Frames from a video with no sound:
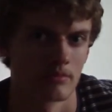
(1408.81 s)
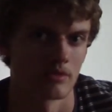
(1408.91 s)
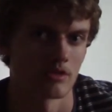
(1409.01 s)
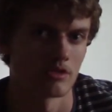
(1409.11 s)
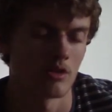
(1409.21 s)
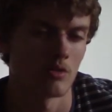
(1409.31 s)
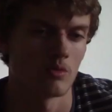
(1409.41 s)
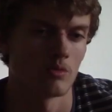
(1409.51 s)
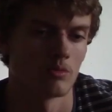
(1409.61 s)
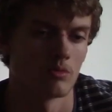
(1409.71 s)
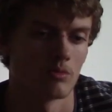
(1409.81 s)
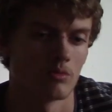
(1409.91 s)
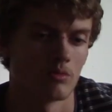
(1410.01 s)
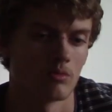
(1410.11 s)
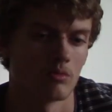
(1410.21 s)
So,
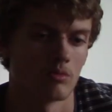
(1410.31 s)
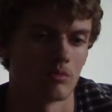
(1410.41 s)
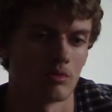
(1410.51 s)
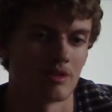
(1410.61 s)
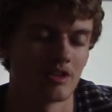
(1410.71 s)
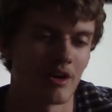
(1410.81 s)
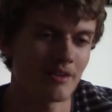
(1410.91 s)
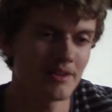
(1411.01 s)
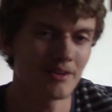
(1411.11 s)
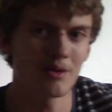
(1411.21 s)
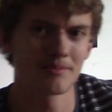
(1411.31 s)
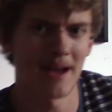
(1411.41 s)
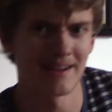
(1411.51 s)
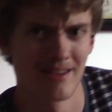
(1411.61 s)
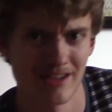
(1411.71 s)
the Doctor goes
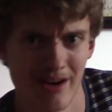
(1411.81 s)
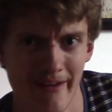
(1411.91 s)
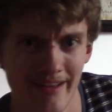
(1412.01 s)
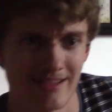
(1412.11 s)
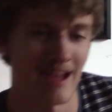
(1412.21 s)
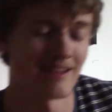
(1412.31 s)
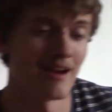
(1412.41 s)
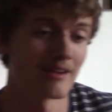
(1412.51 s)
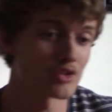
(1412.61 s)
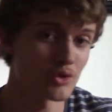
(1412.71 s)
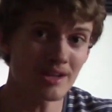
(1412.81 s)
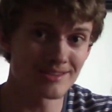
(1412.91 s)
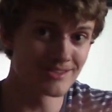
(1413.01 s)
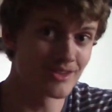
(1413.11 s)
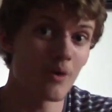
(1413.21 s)
back to the TARDIS and tricks
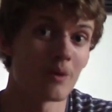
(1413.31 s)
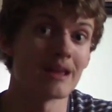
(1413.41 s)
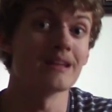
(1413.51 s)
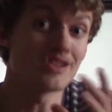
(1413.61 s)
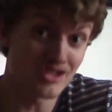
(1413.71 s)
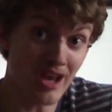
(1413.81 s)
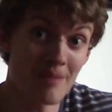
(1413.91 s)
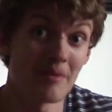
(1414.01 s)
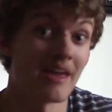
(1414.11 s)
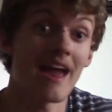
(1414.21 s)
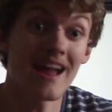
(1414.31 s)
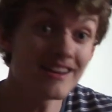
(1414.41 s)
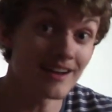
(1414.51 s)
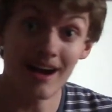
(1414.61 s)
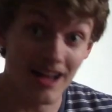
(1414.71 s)
Zoe, Jamie,
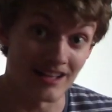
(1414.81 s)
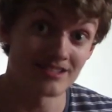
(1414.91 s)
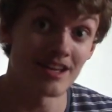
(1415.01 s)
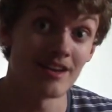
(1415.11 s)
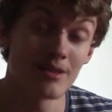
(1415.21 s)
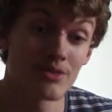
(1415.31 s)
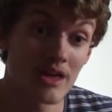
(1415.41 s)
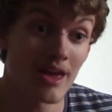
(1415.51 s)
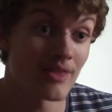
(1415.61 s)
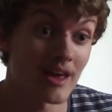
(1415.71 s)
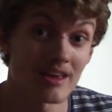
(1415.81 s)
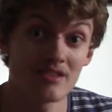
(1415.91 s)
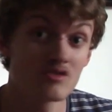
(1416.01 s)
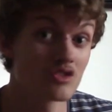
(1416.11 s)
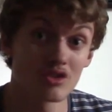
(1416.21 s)
and us into thinking that
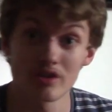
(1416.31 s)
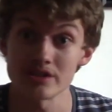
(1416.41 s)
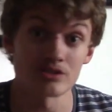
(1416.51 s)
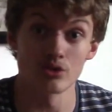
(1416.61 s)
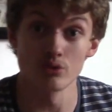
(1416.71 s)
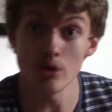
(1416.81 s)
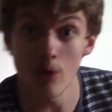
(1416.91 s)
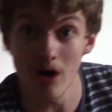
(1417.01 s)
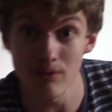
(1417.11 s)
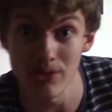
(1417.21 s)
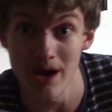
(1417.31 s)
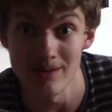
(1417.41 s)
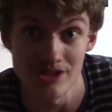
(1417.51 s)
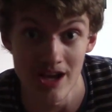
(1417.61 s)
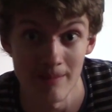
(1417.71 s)
he's just gonna screw off
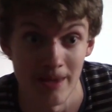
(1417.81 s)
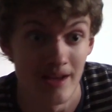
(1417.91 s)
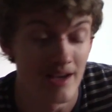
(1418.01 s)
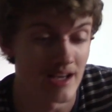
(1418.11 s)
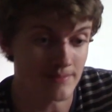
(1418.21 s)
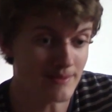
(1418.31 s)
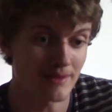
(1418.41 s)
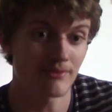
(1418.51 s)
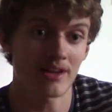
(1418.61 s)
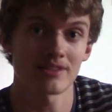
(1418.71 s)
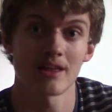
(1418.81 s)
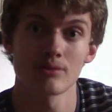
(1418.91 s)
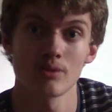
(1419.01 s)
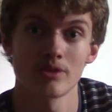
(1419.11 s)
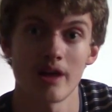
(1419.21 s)
without Jamie. Especially the fact they
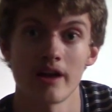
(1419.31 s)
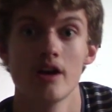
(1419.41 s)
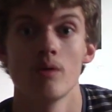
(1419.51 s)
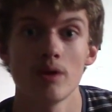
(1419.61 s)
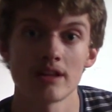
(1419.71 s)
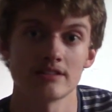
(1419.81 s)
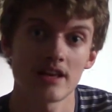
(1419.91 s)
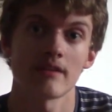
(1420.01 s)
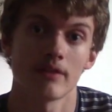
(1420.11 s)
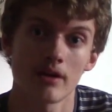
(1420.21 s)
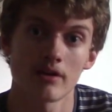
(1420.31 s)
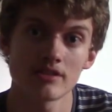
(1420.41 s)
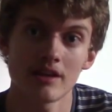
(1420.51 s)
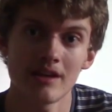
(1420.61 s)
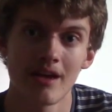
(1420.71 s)
threw in the line, well, he's safe here,
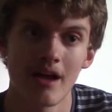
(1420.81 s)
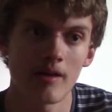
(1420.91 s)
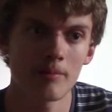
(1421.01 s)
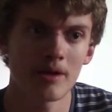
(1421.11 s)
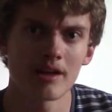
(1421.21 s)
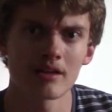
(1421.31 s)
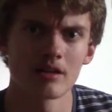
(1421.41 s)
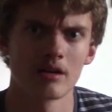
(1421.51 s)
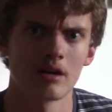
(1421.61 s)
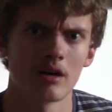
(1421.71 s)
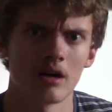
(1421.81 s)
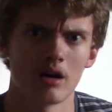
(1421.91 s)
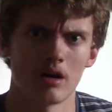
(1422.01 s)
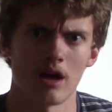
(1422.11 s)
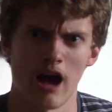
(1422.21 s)
isn't he? And I'm like,
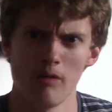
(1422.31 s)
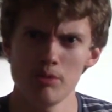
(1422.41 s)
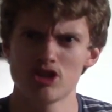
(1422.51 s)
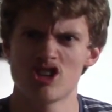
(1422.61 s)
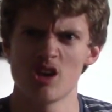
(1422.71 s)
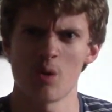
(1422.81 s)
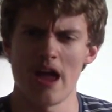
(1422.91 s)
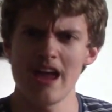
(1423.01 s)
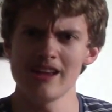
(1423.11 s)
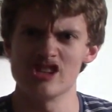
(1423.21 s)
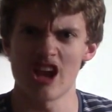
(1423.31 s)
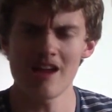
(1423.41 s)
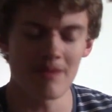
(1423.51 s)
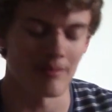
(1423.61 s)
how much do you hate Jamie